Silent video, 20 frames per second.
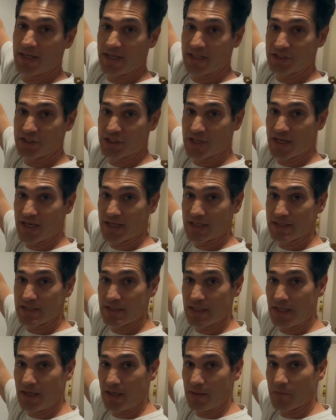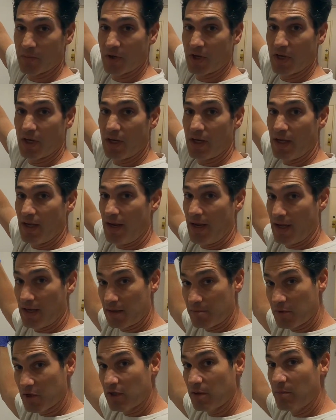the edge of that tape,
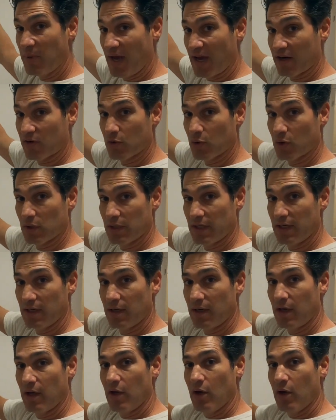and I'm going to back roll it.